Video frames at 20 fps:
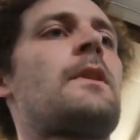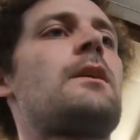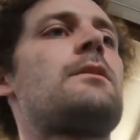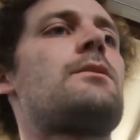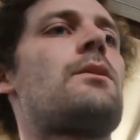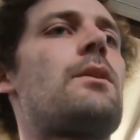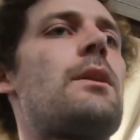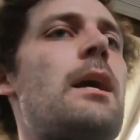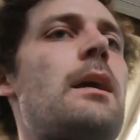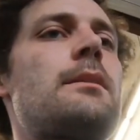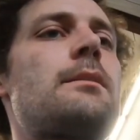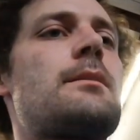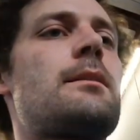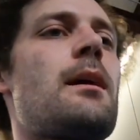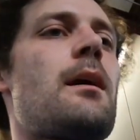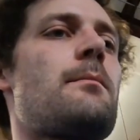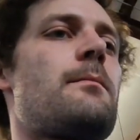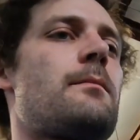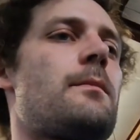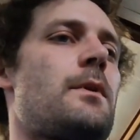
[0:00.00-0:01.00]
So the next
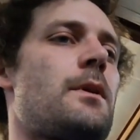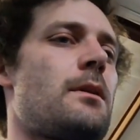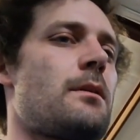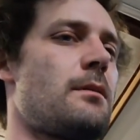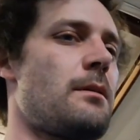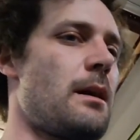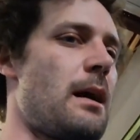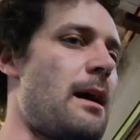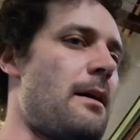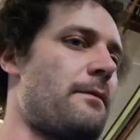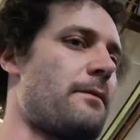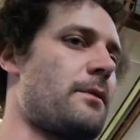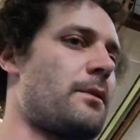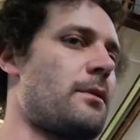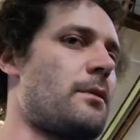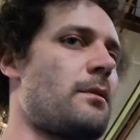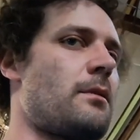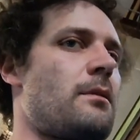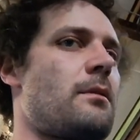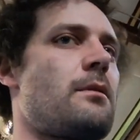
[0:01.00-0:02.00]
step,
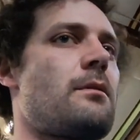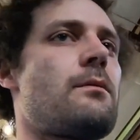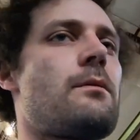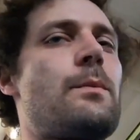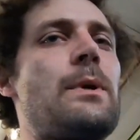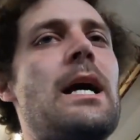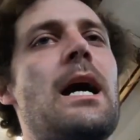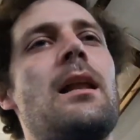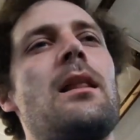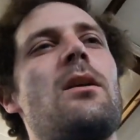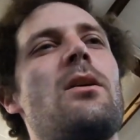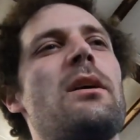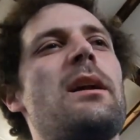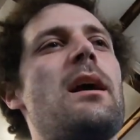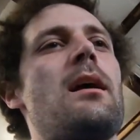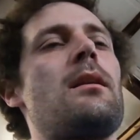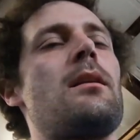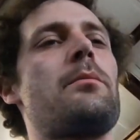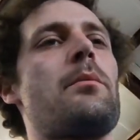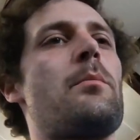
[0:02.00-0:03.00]
after we got to lower it down
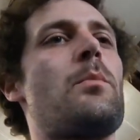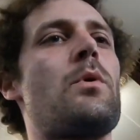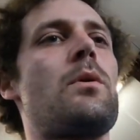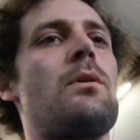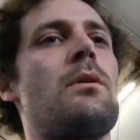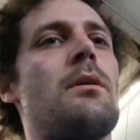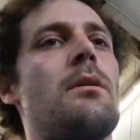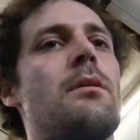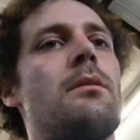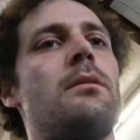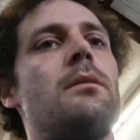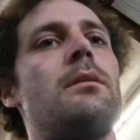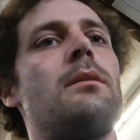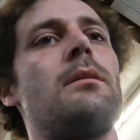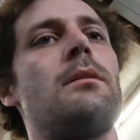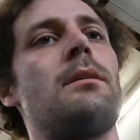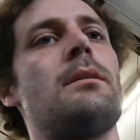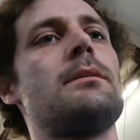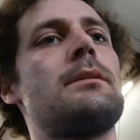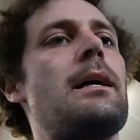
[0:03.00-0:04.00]
a little bit more,
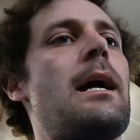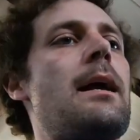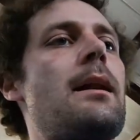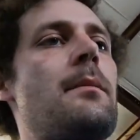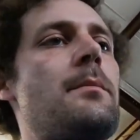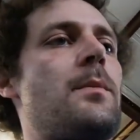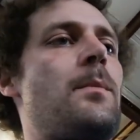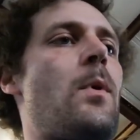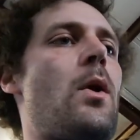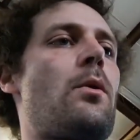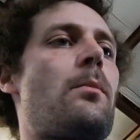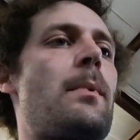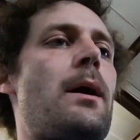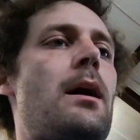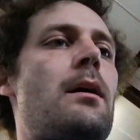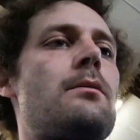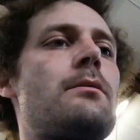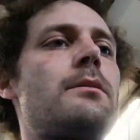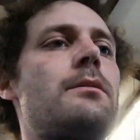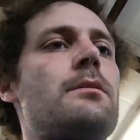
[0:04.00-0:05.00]
tighten up the motor
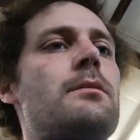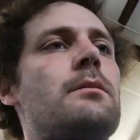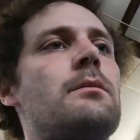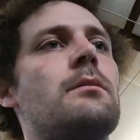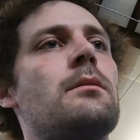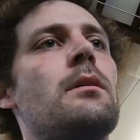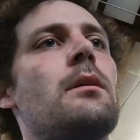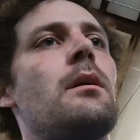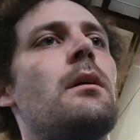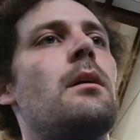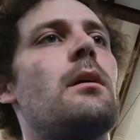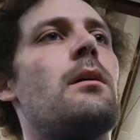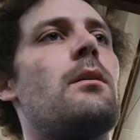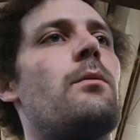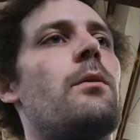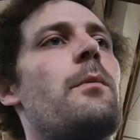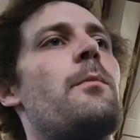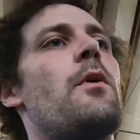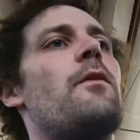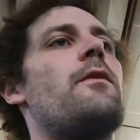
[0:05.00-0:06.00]
mounts.
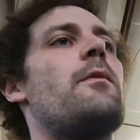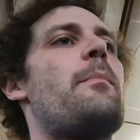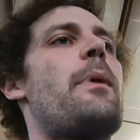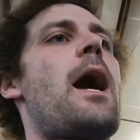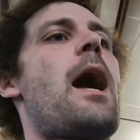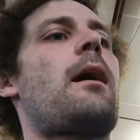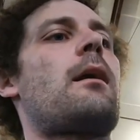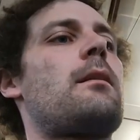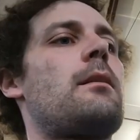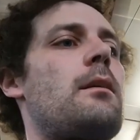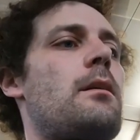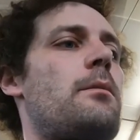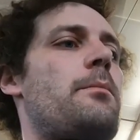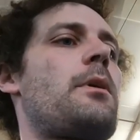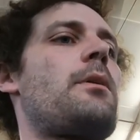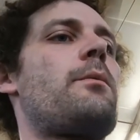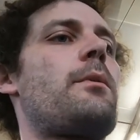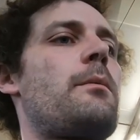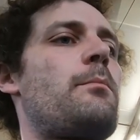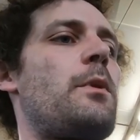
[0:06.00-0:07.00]
We moved it back a little
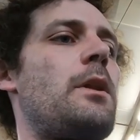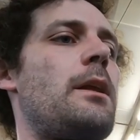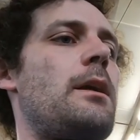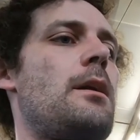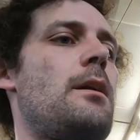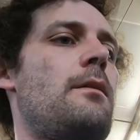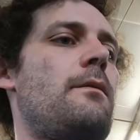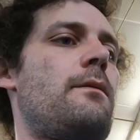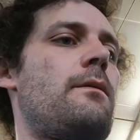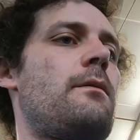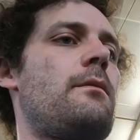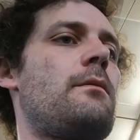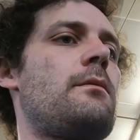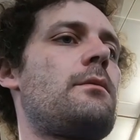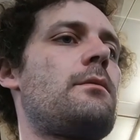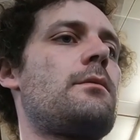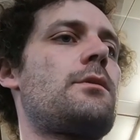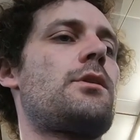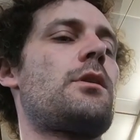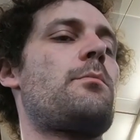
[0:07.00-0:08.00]
bit, we believe.
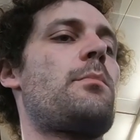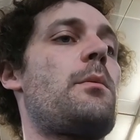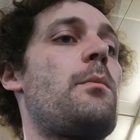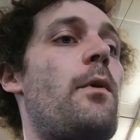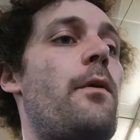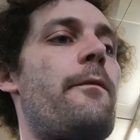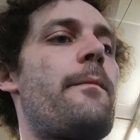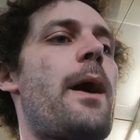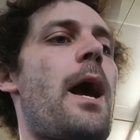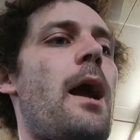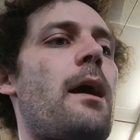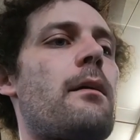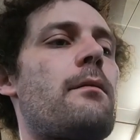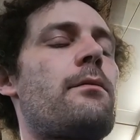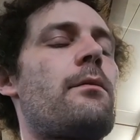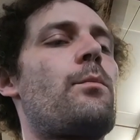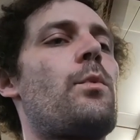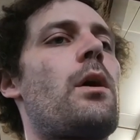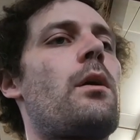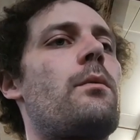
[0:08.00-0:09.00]
Should be moved back
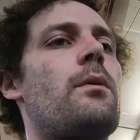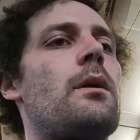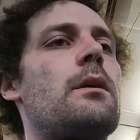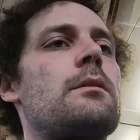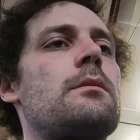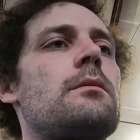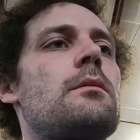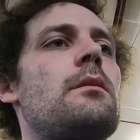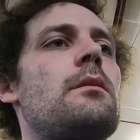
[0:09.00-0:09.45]
from where it was.